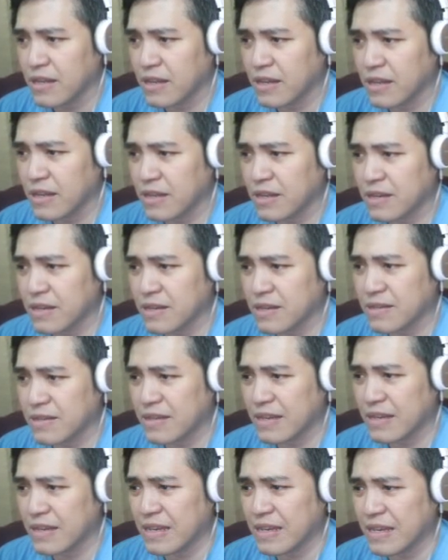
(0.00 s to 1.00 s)
And
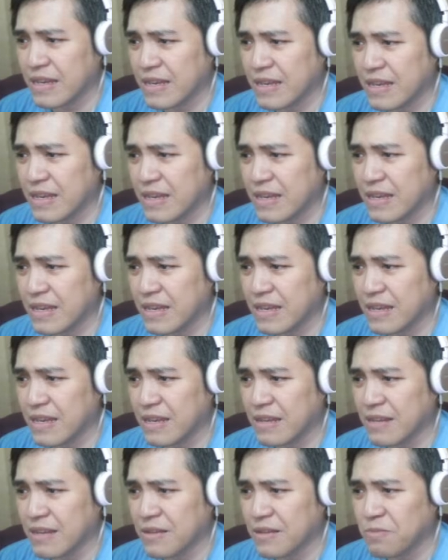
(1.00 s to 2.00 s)
just, it's